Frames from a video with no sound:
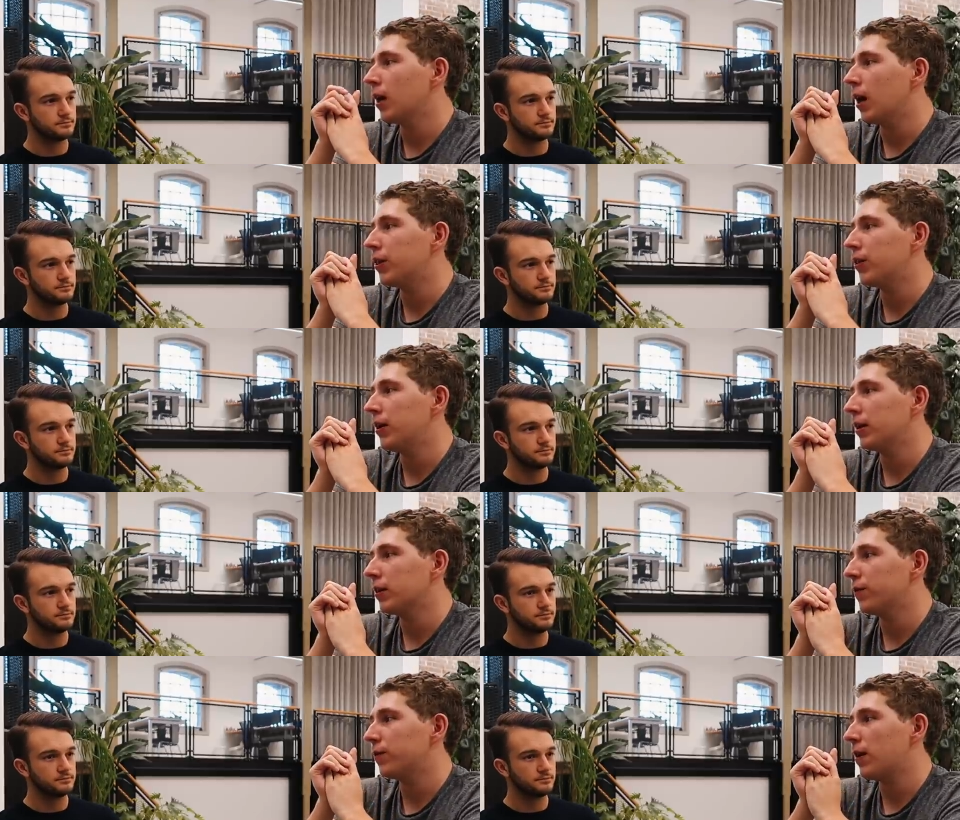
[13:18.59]
Speaker 1: I
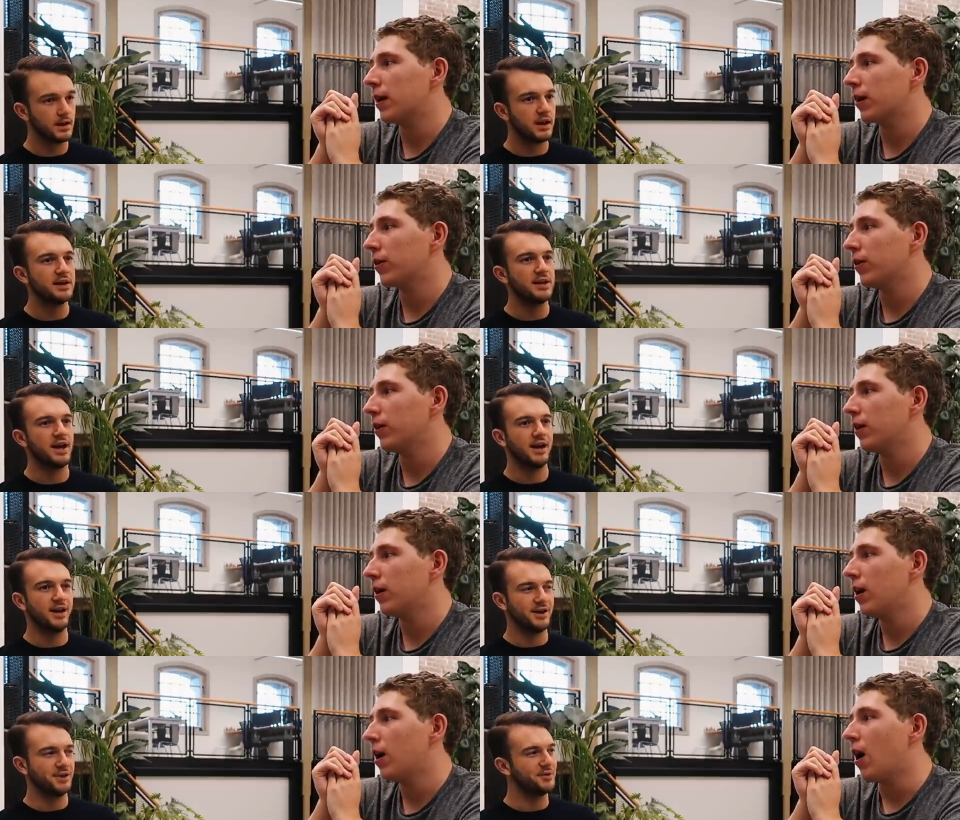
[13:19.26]
think the fact
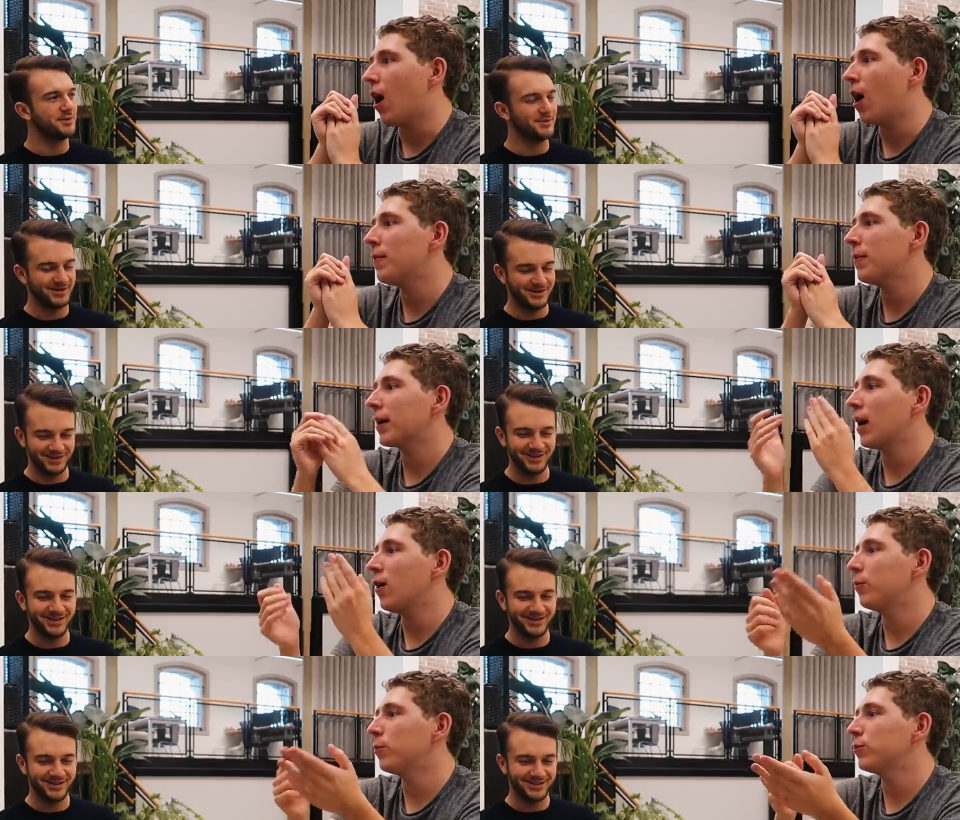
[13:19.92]
that yeah, I'm
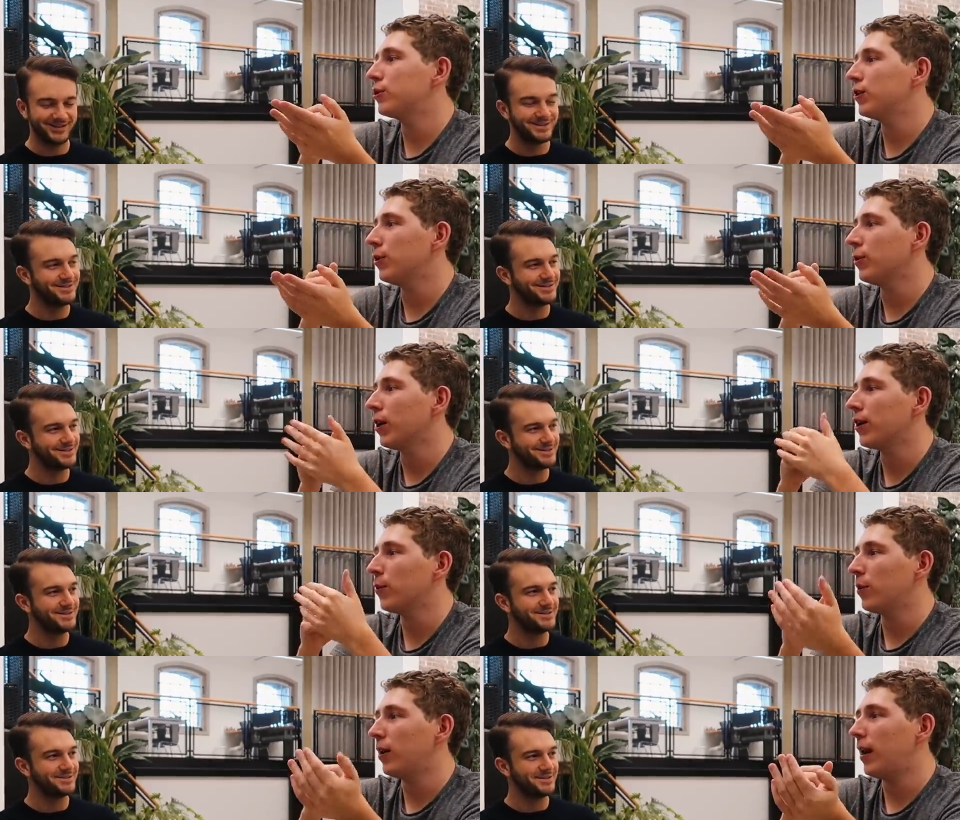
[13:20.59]
accountable to you and
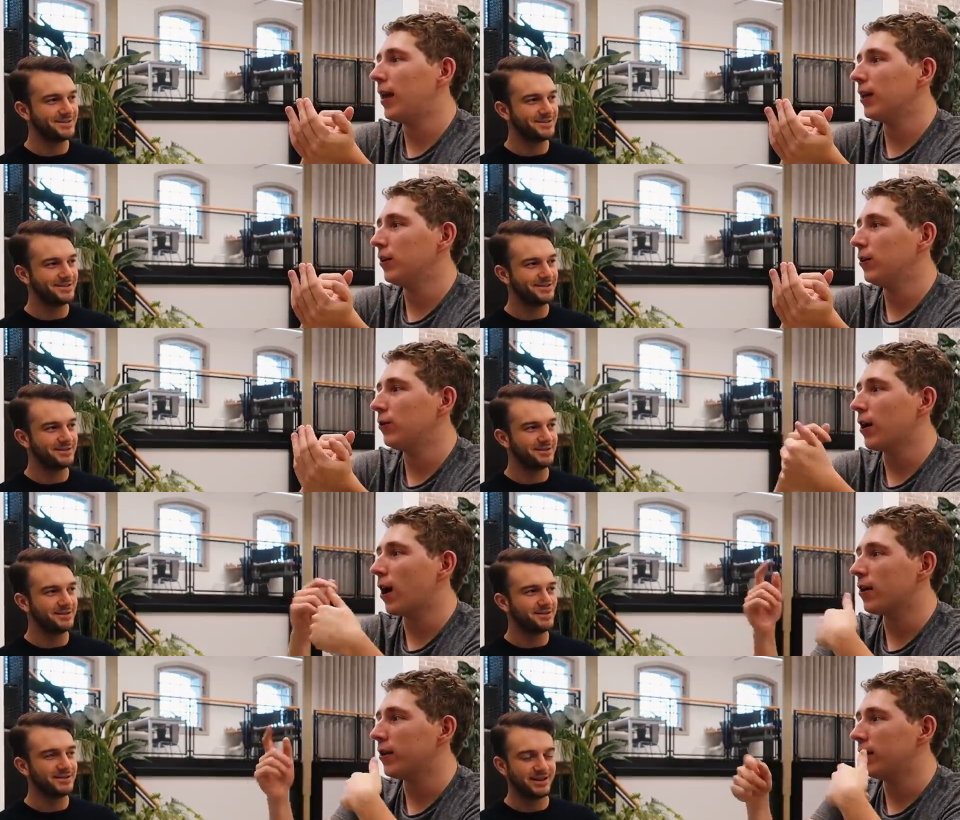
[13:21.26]
I don't want to let you
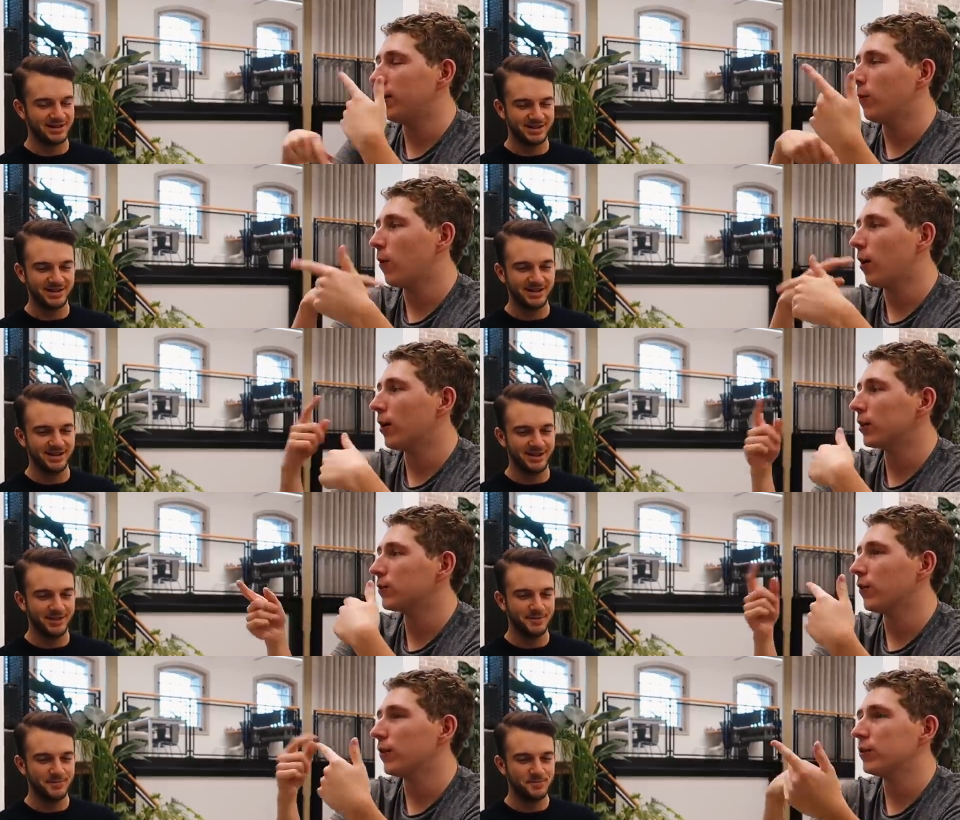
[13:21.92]
down, and That's it
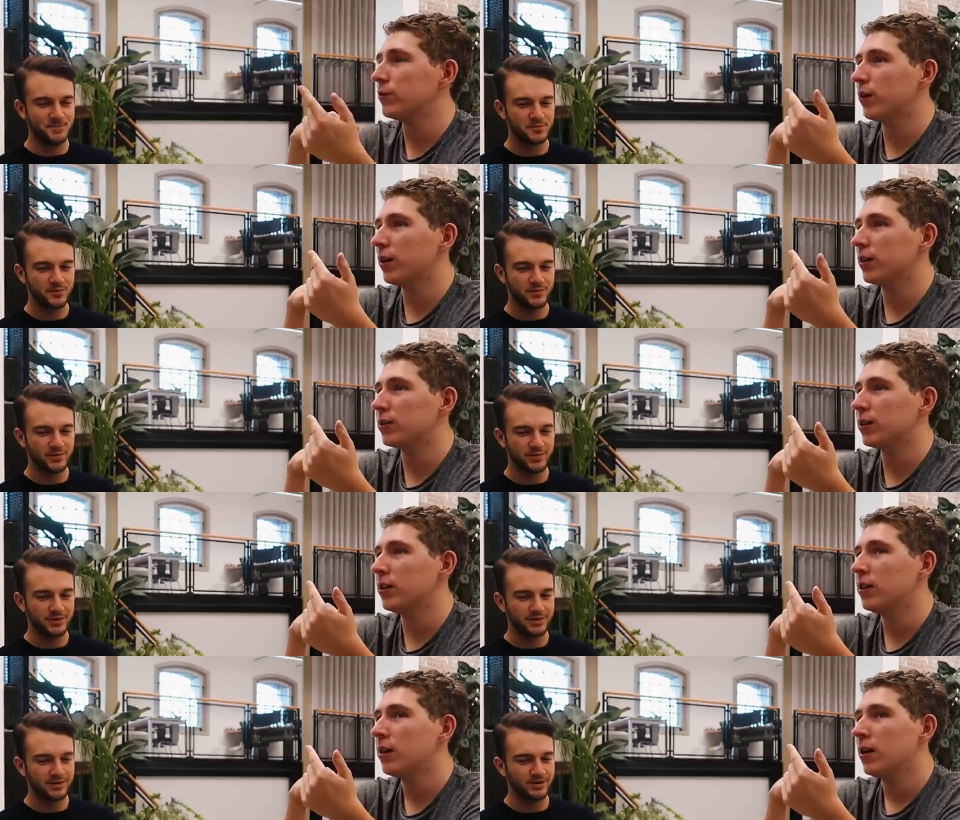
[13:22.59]
works it, yeah. vice
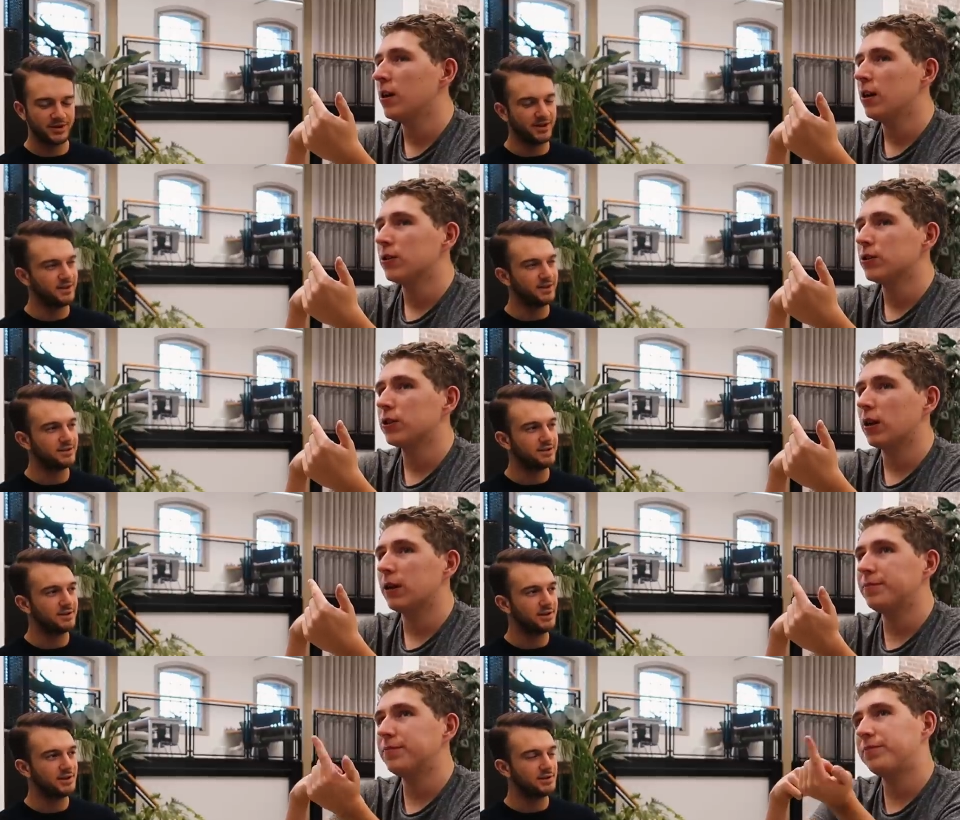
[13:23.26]
versa. Yeah.
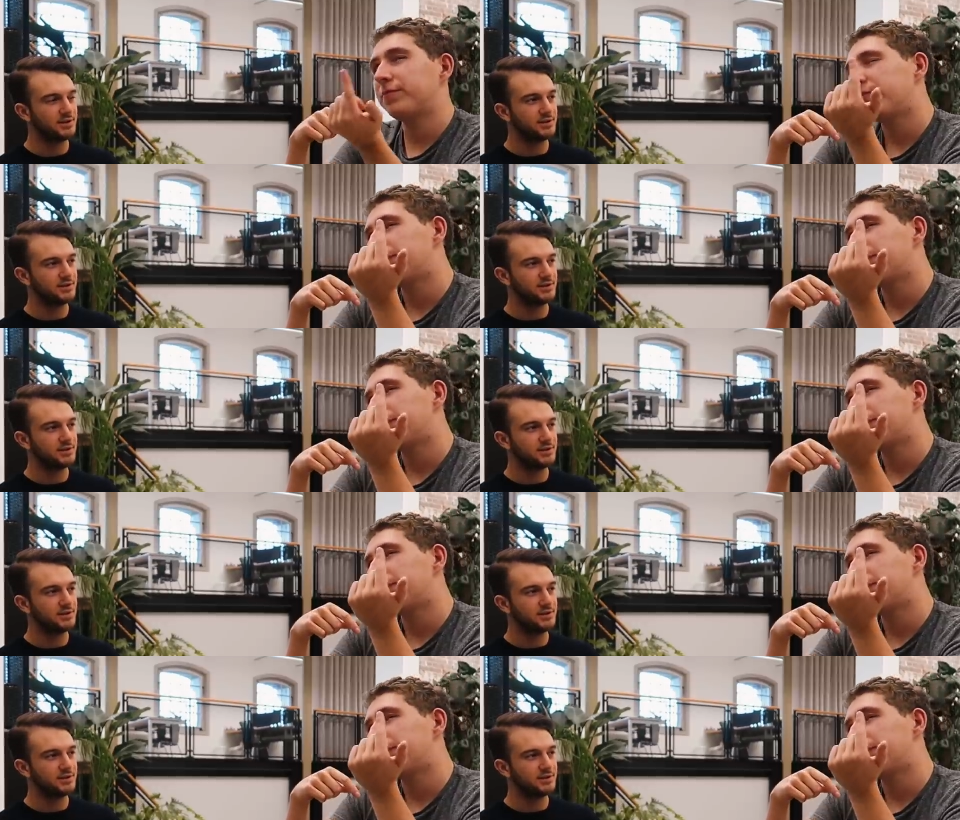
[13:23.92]
So like,